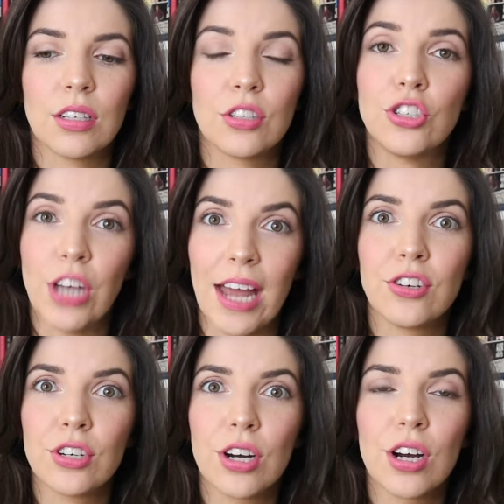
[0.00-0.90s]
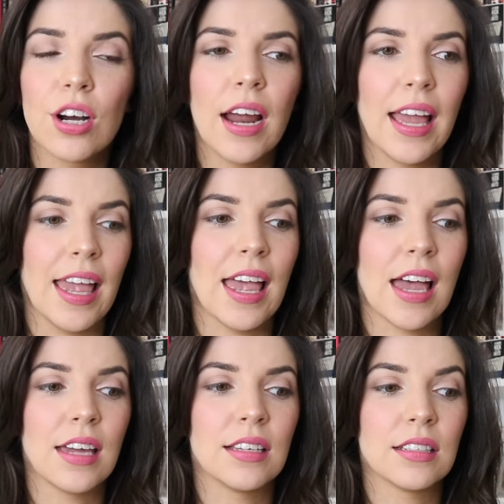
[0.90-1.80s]
gender
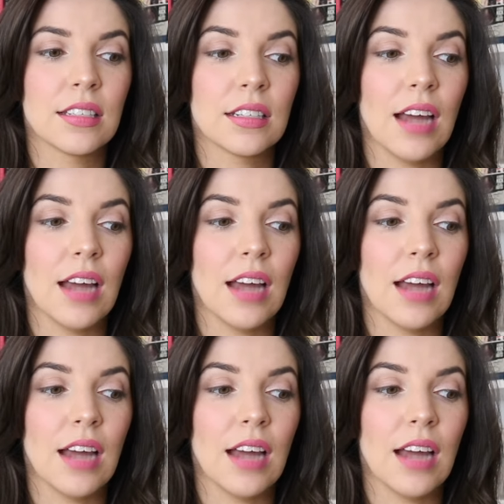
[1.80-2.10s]
and